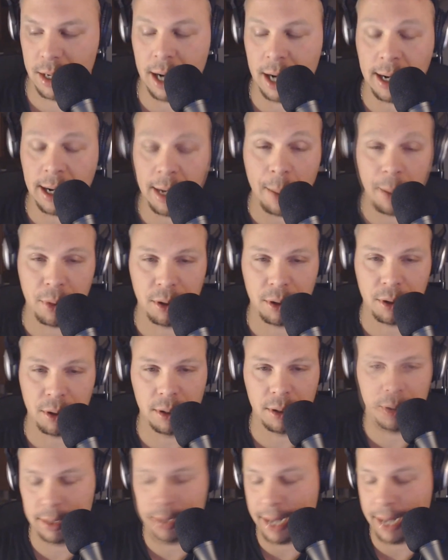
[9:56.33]
a
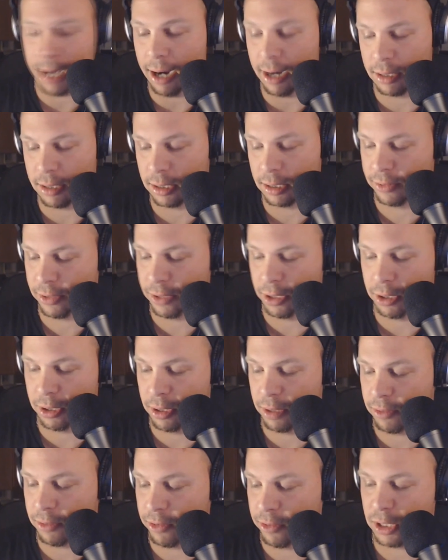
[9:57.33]
couple characters for you.
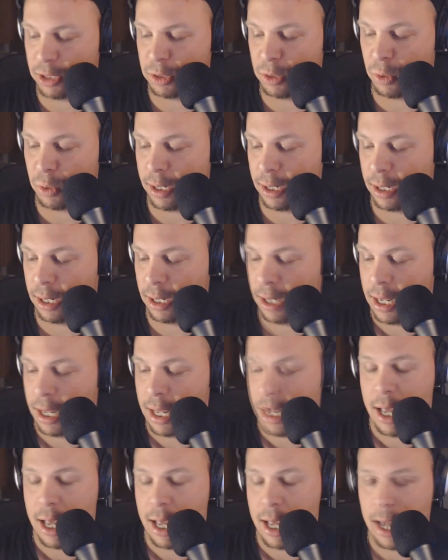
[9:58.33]
The first one
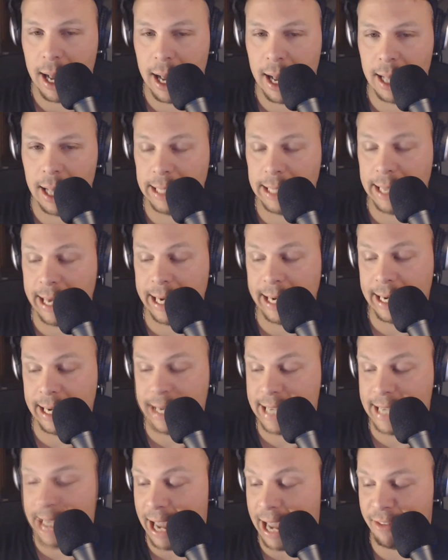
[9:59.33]
Lady
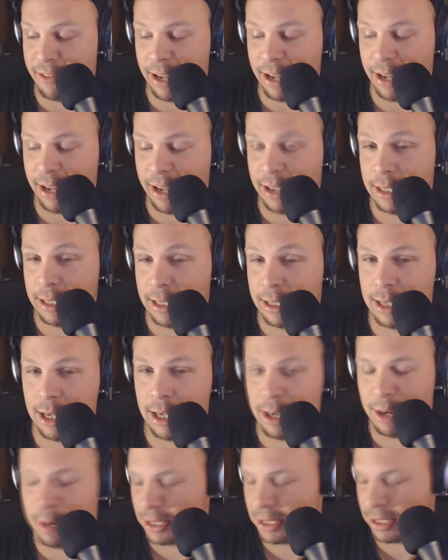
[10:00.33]
Godiva.
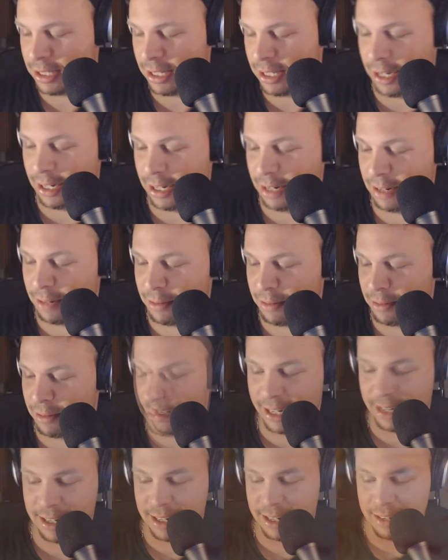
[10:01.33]
No, I'm just kidding about Lady
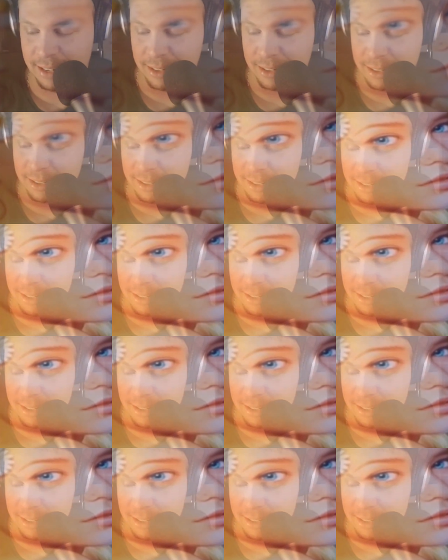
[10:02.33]
Godiva.